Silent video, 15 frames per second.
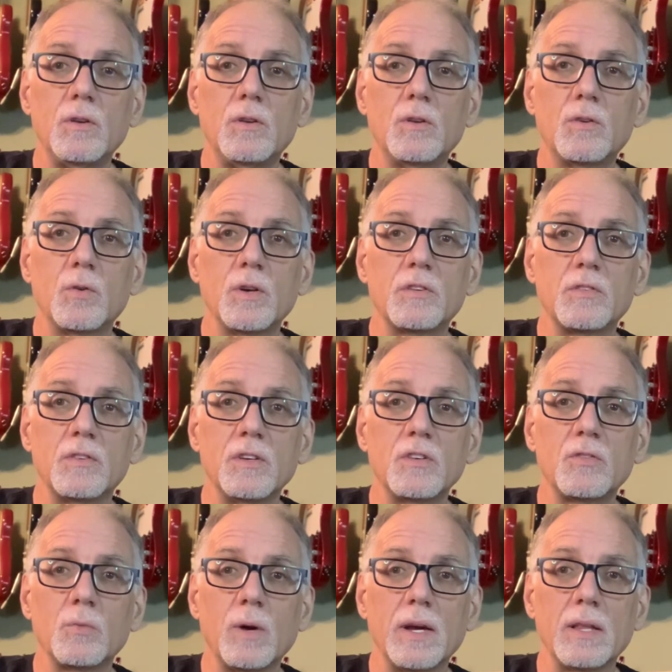twist
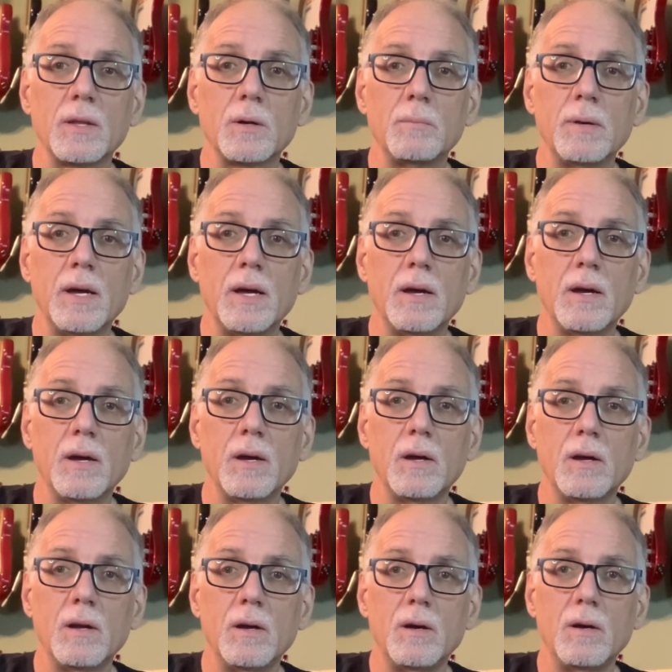this way a little bit
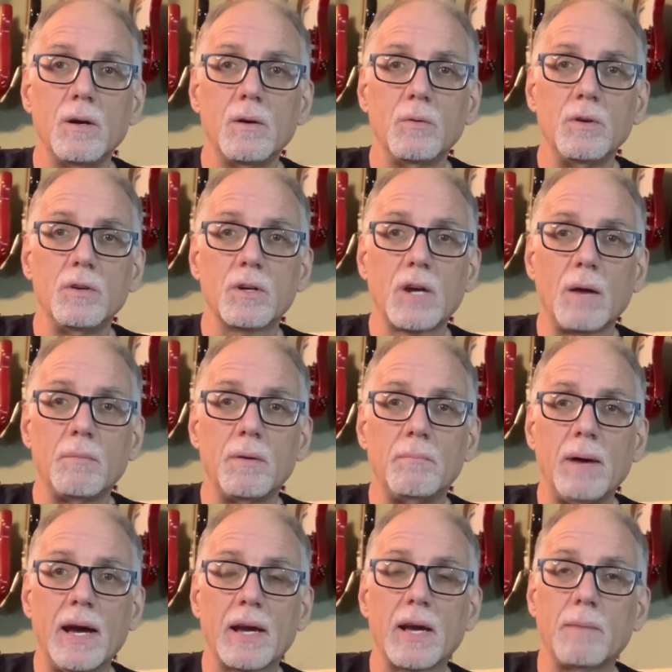when you're coming
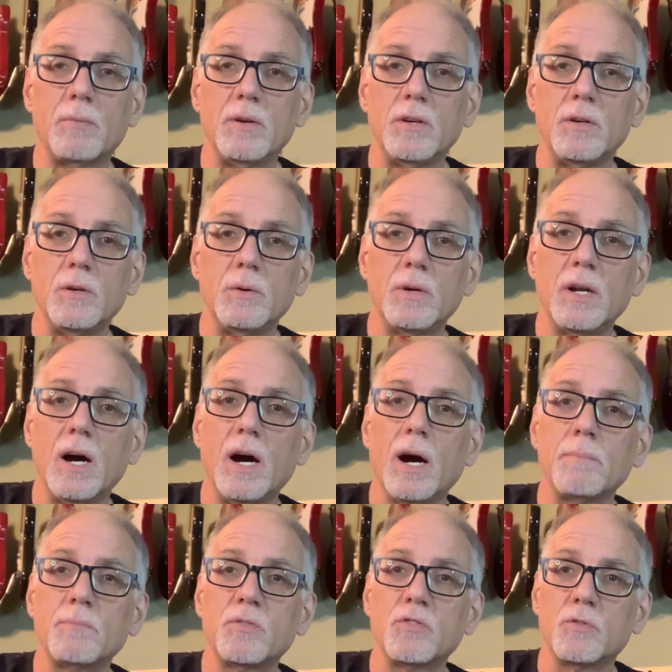back up, when you're doing an
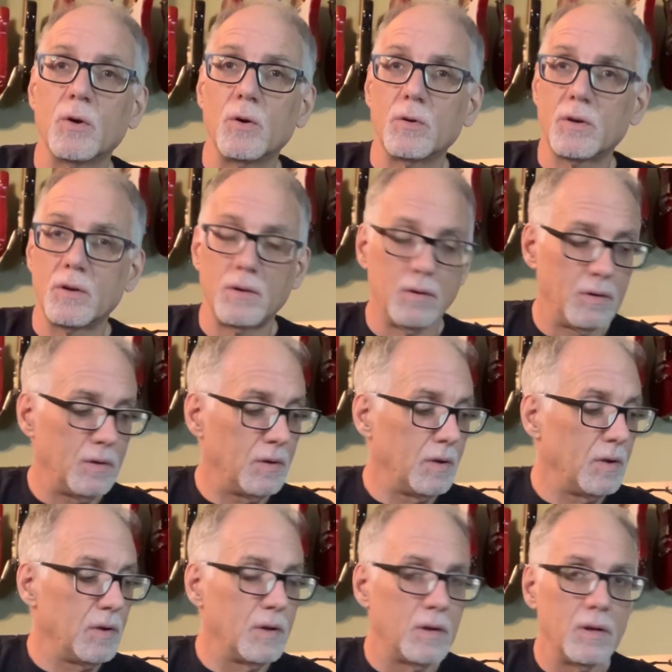upstroke.
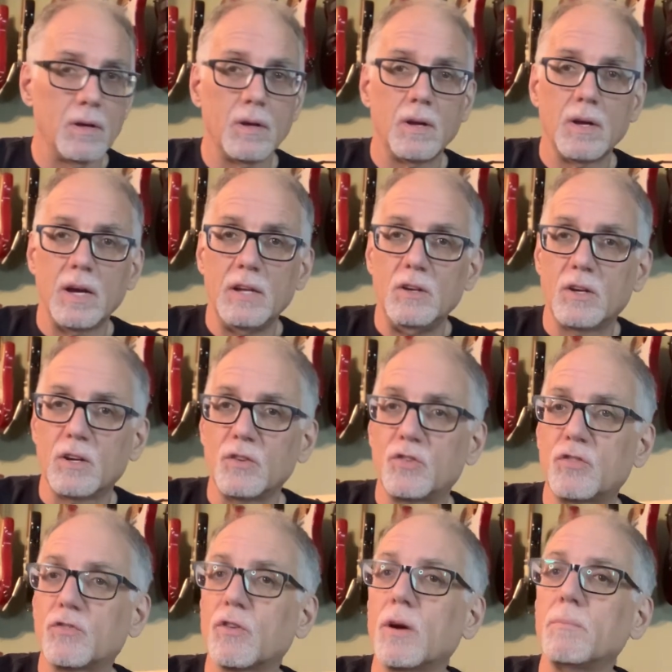You can
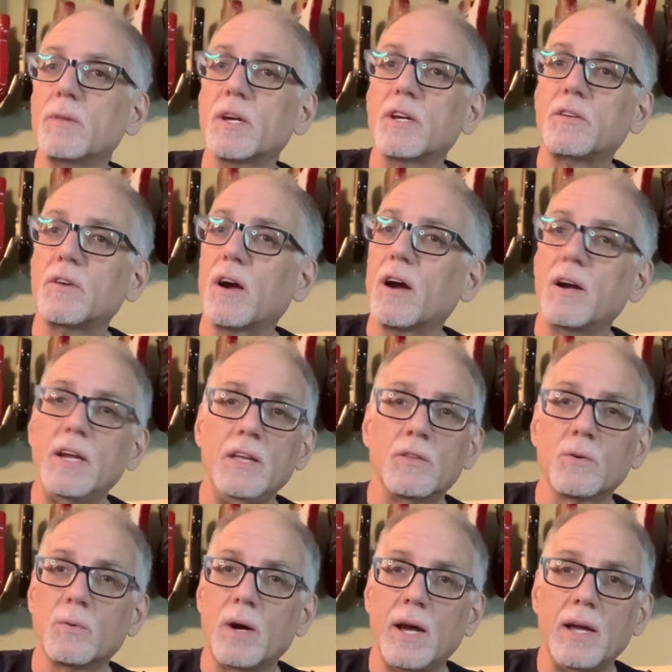strum the guitar either
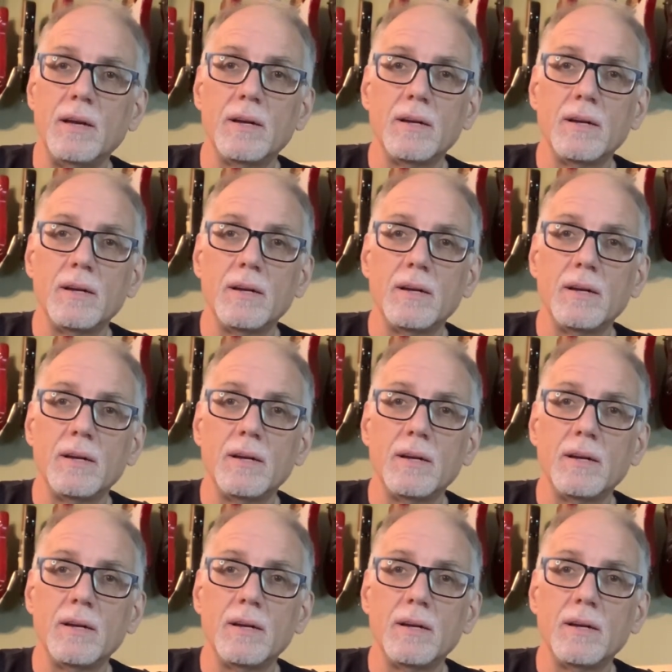way.